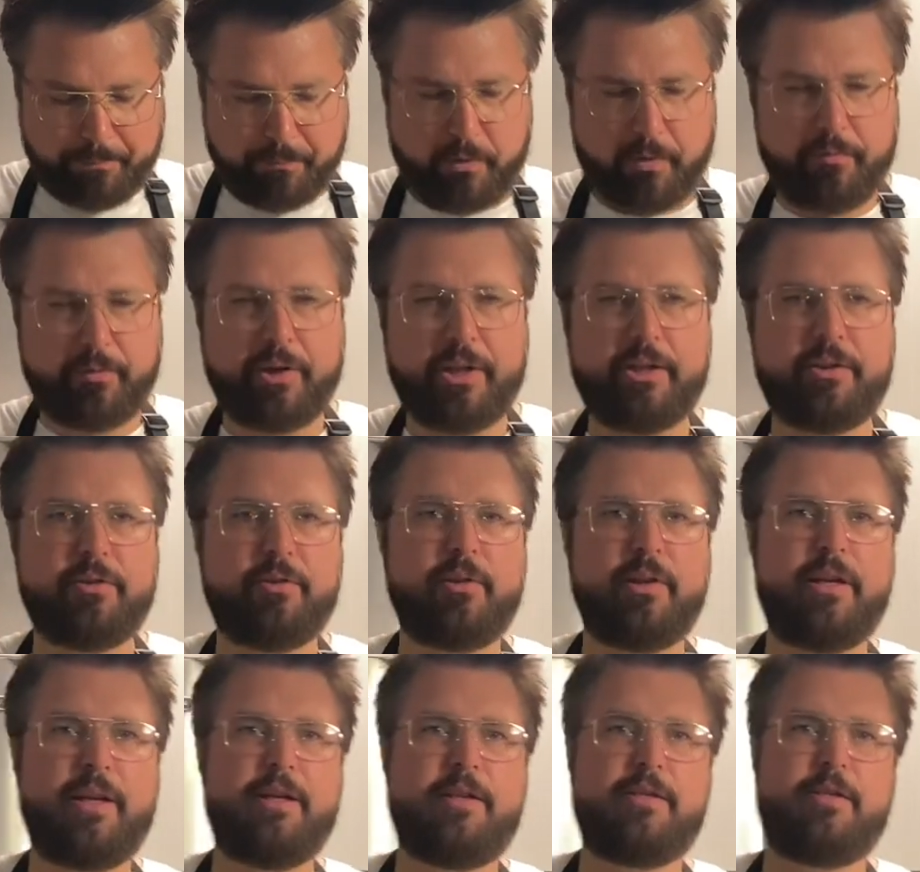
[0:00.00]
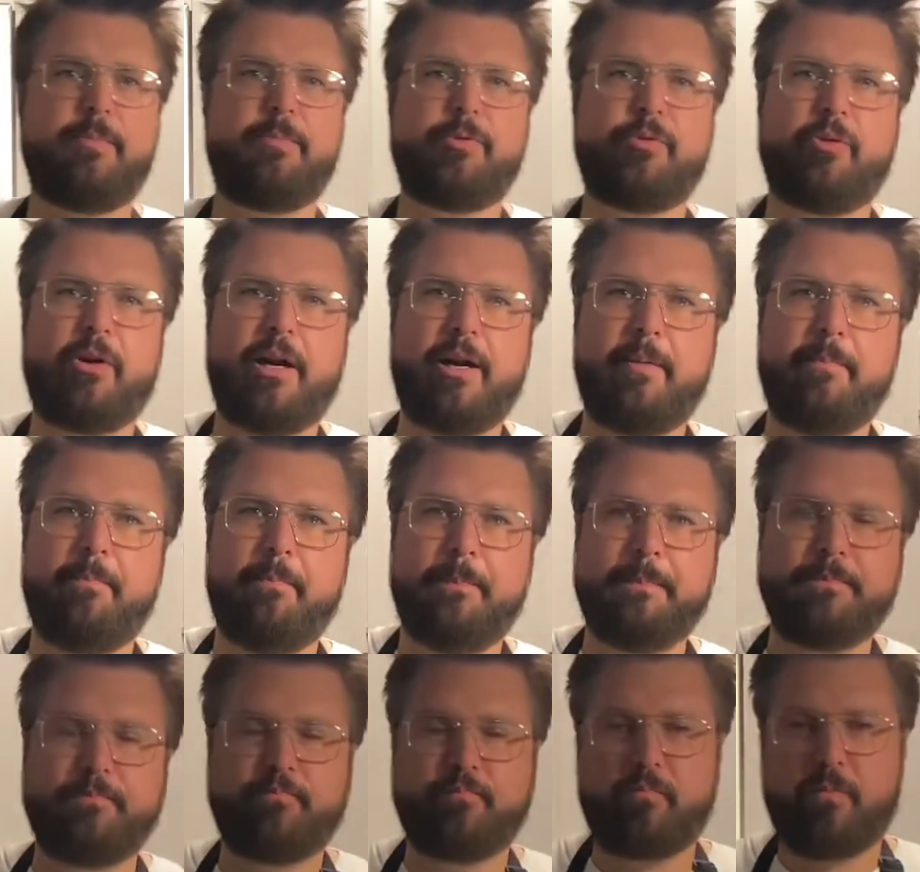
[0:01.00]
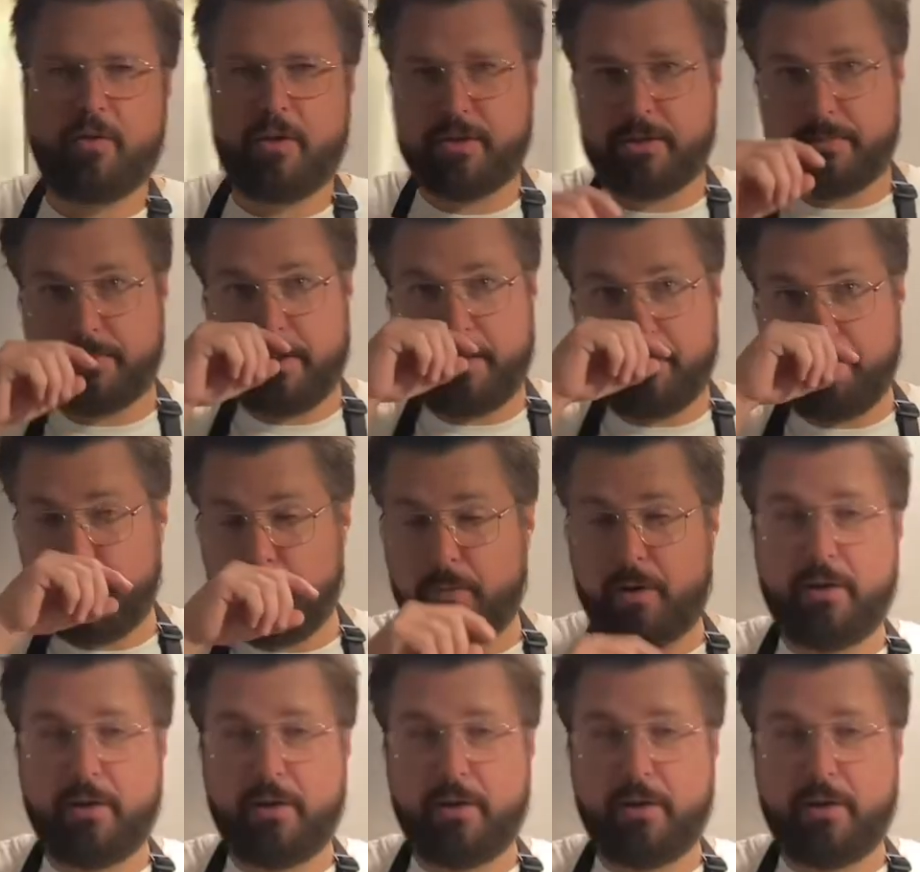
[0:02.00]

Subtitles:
Don't forget to like, subscribe. There's going to be